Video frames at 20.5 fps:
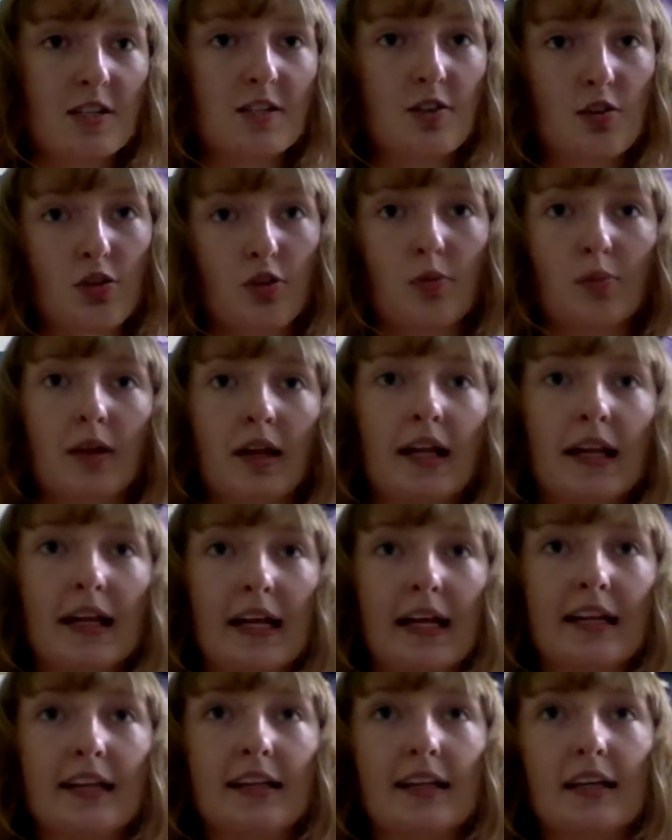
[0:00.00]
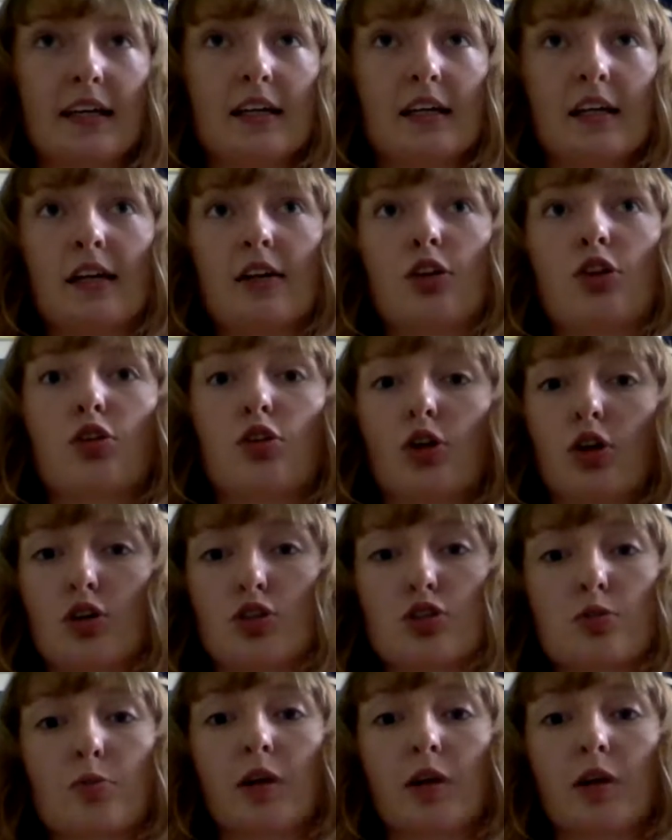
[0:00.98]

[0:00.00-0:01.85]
then you can play a land then, and you can also